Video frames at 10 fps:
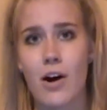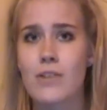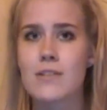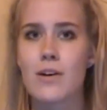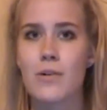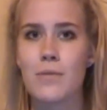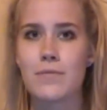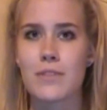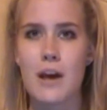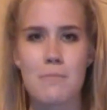Also,
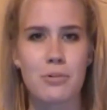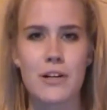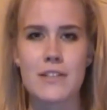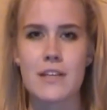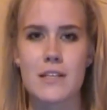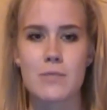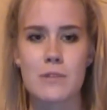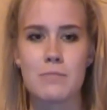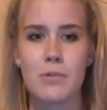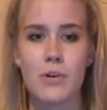a princess
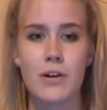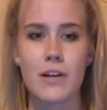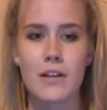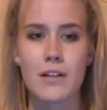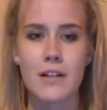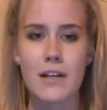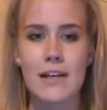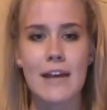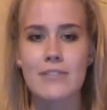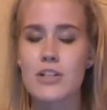was born.
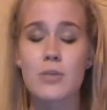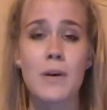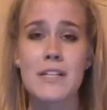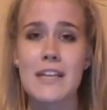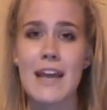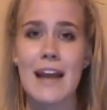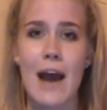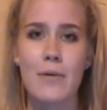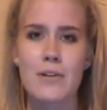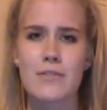After 28
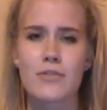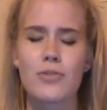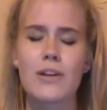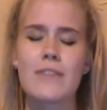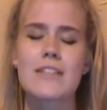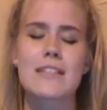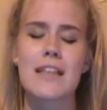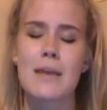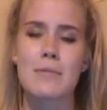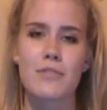hours of grievous
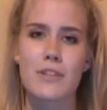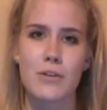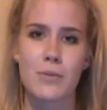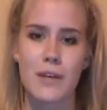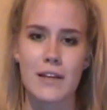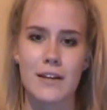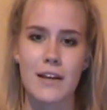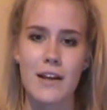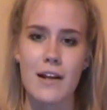labor for the queen,